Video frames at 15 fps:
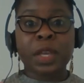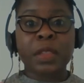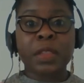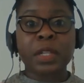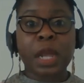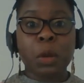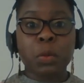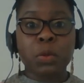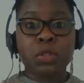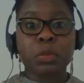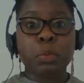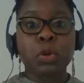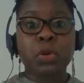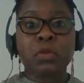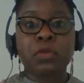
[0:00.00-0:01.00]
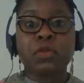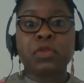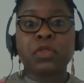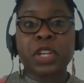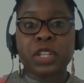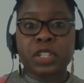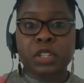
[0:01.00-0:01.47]
and that I was born
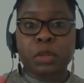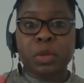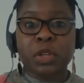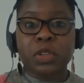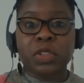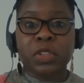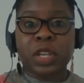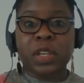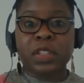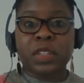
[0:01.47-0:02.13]
first because,